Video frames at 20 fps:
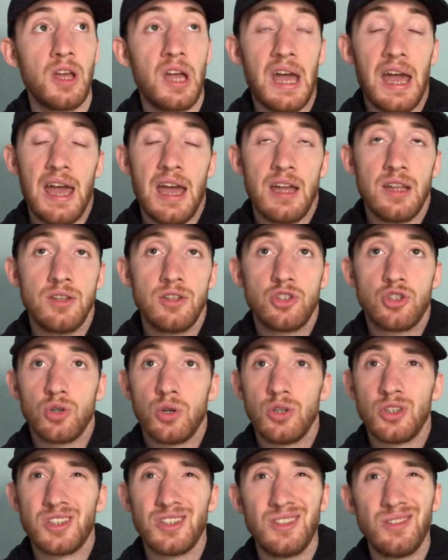And
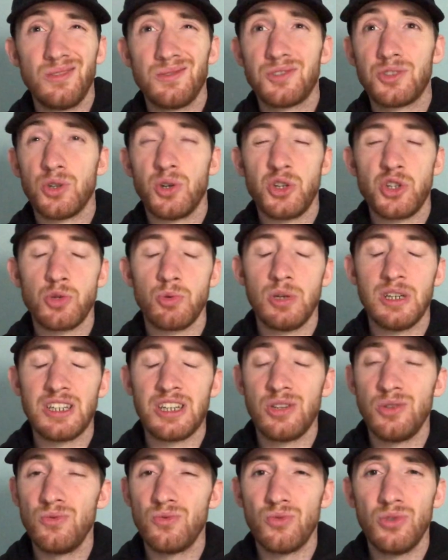Joshua
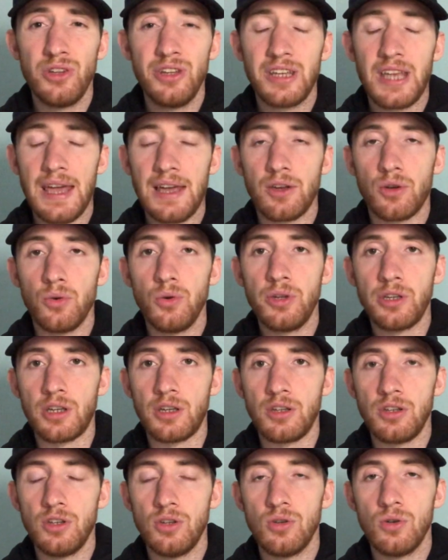couldn't really get going,
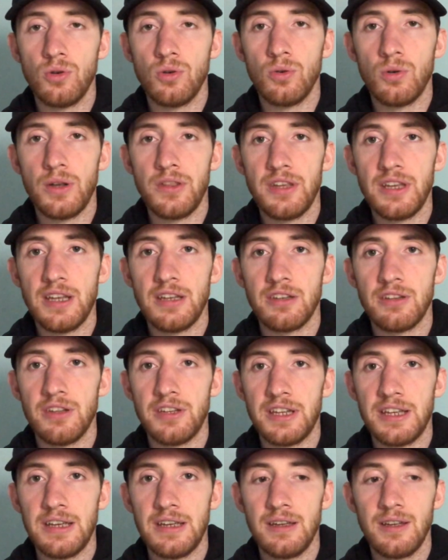at the end of the
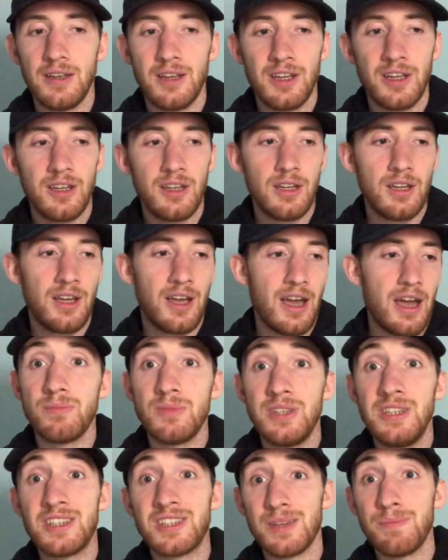day.
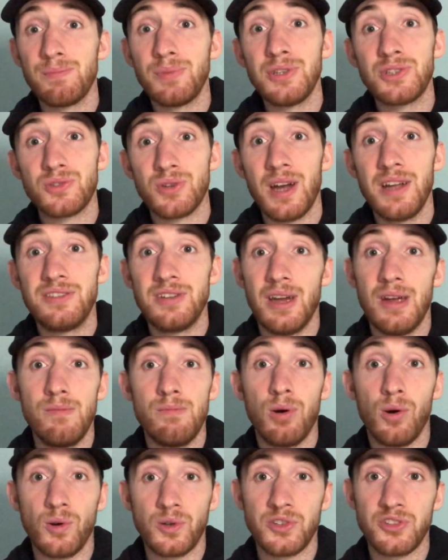He simply tried to
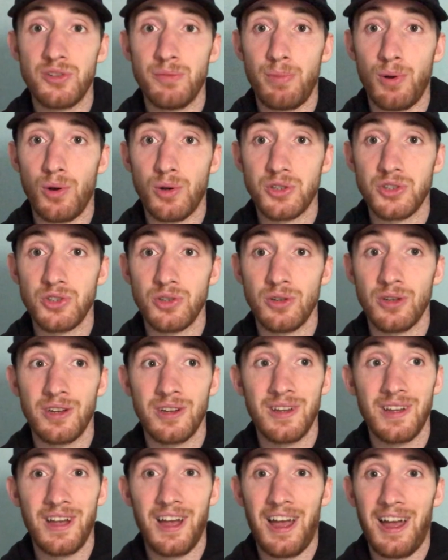outbox the boxer.
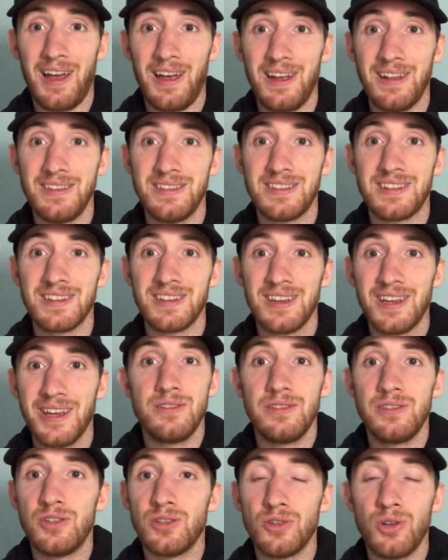And
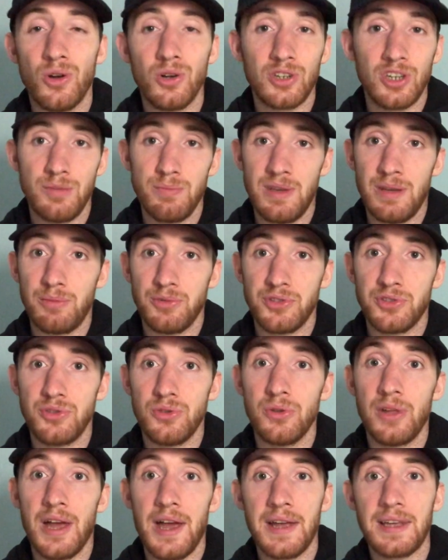you're not going to be able to
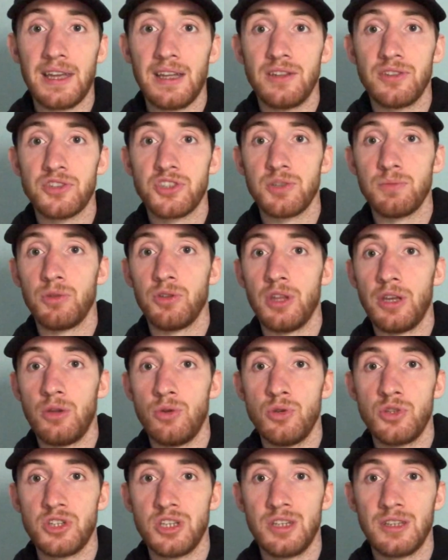do that against someone like
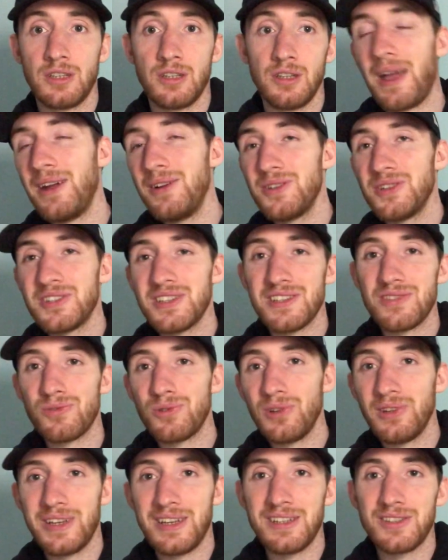Usyk. How does this
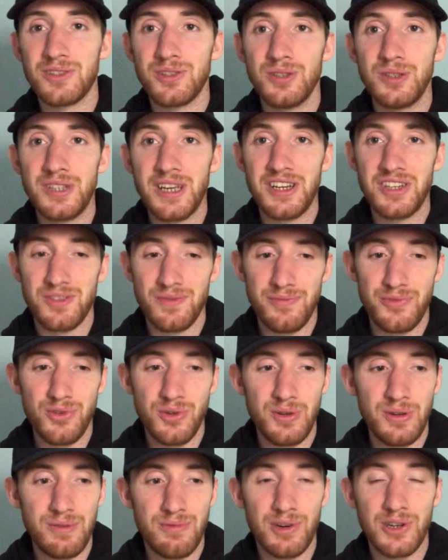relate to Tyson
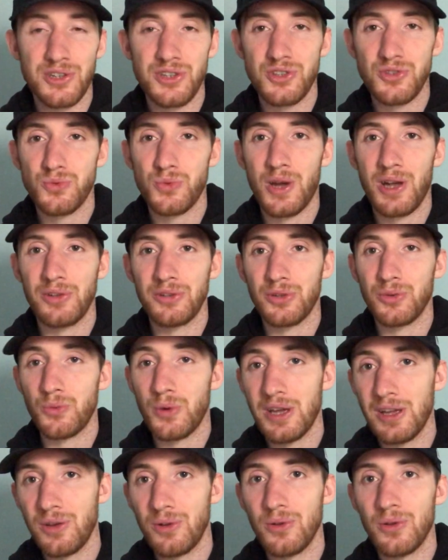Fury versus Wilder?
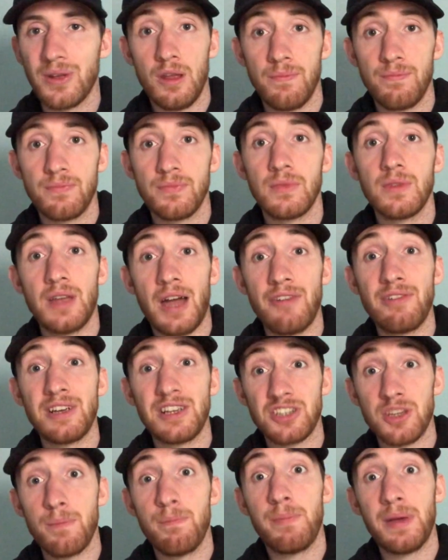Well, I think
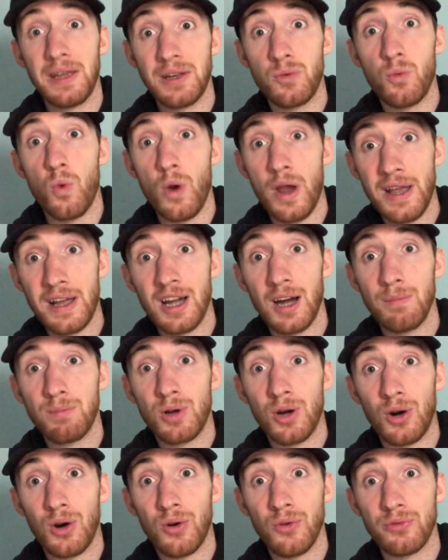it's a big wake-up
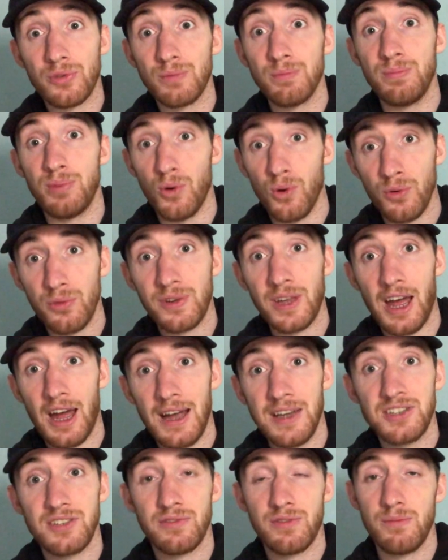call for both
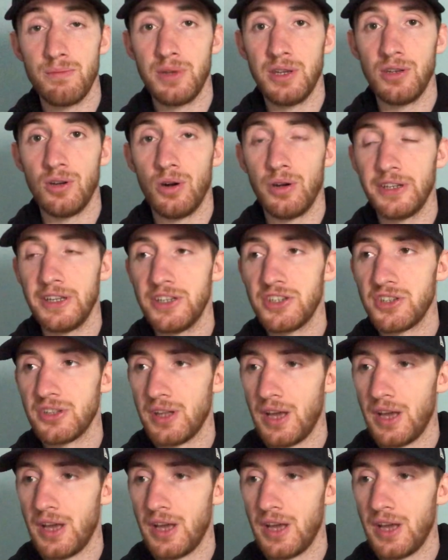guys, if I'm being honest.